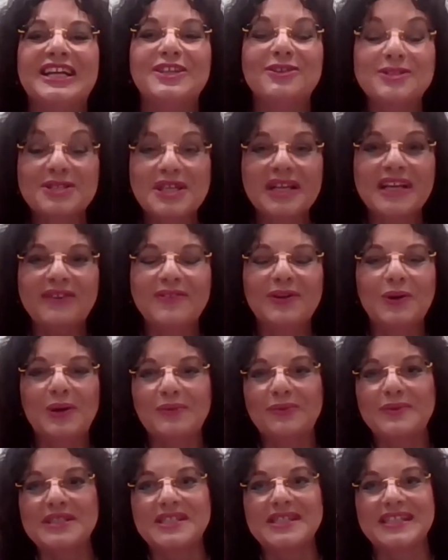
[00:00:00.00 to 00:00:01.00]
Usually, we
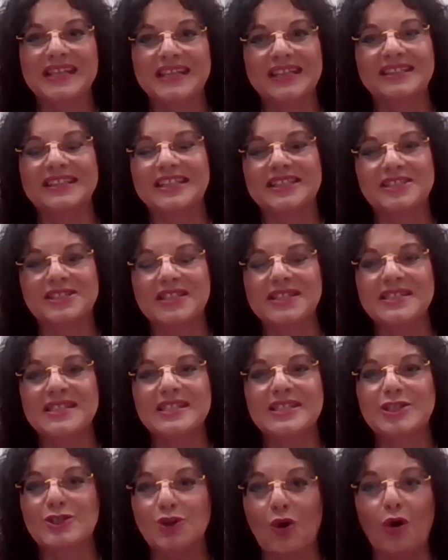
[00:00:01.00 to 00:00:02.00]
always think that just
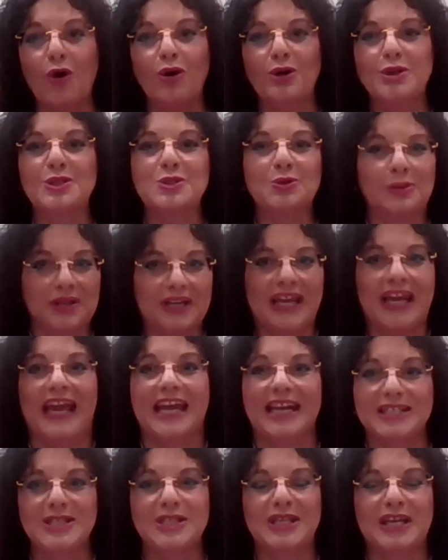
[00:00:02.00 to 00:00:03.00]
dogs or
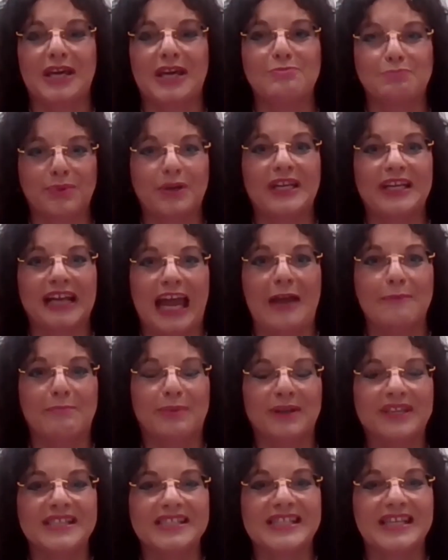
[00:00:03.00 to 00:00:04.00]
cats can bring
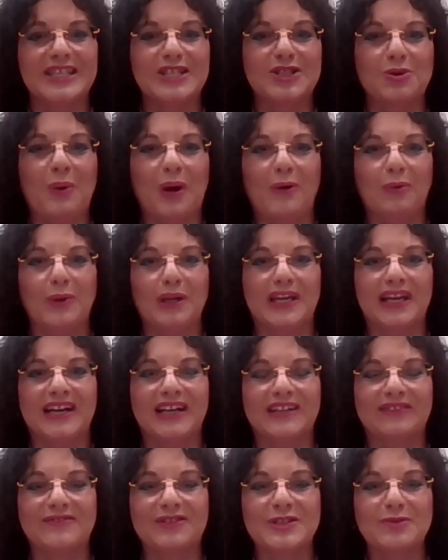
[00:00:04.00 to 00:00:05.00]
happiness into our
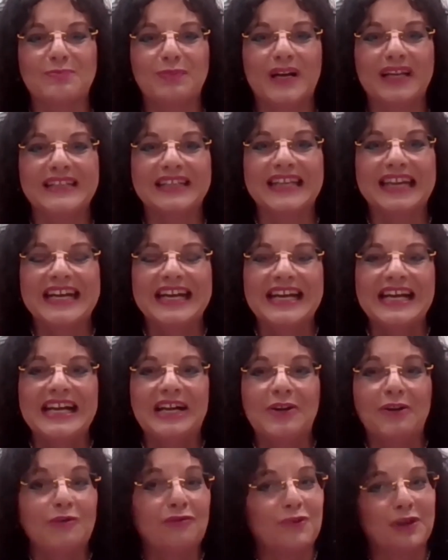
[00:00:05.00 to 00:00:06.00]
lives, but
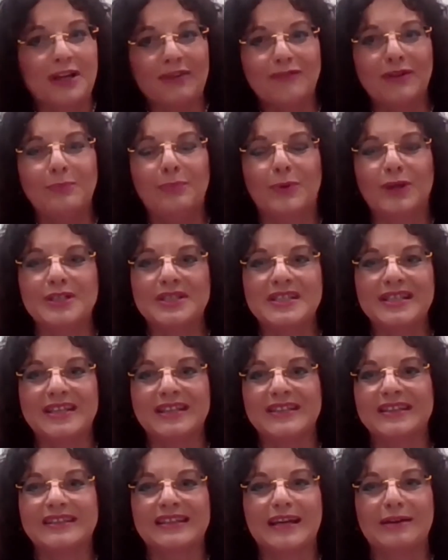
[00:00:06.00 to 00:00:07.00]
for every
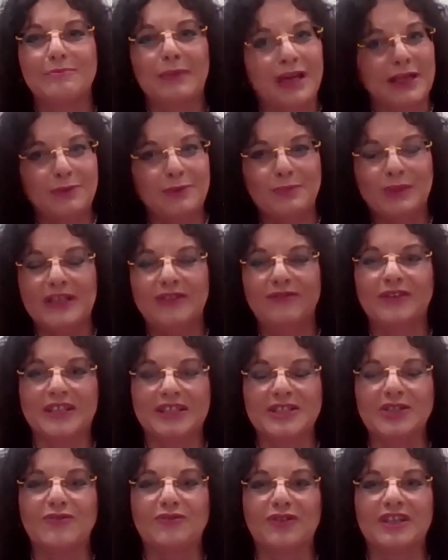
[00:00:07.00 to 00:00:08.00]
person, there might be even
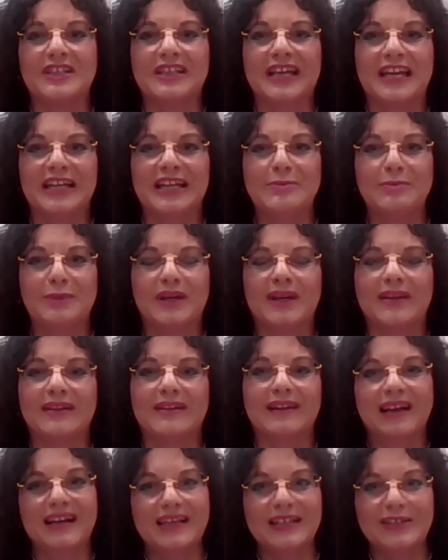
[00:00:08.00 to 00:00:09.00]
a different animal.
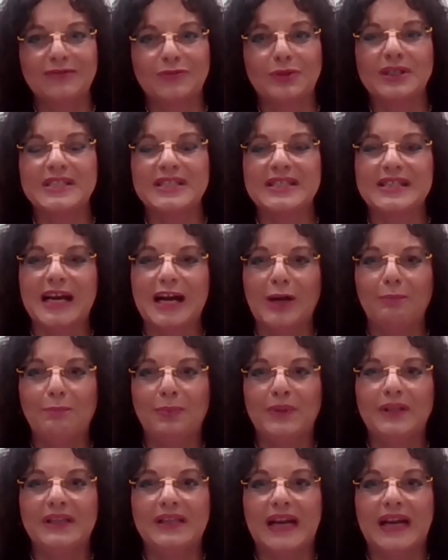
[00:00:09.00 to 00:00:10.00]
Like, for
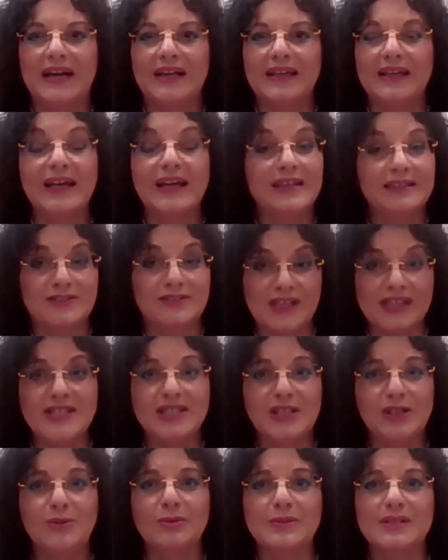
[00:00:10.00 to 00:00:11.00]
example, I had
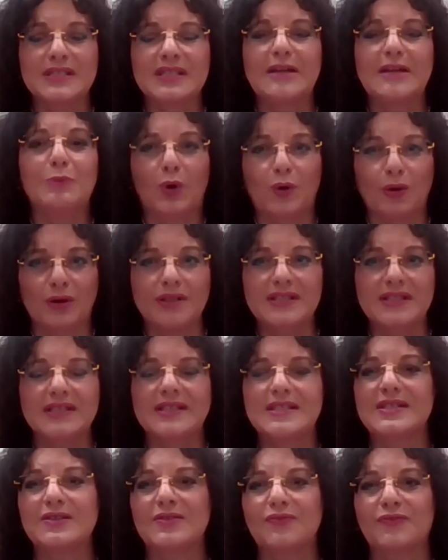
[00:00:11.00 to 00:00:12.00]
rescued some
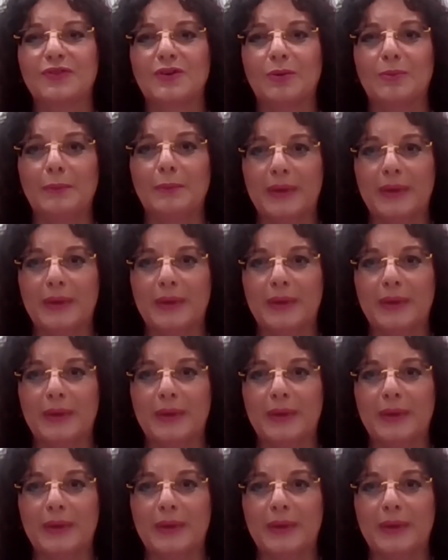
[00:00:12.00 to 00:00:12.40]
horses from a